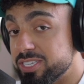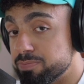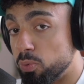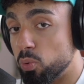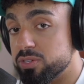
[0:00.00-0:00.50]

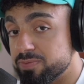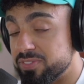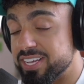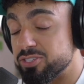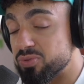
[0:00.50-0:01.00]
important
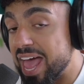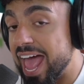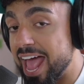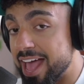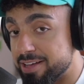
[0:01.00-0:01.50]
thing to
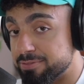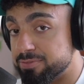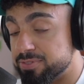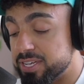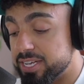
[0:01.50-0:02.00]
have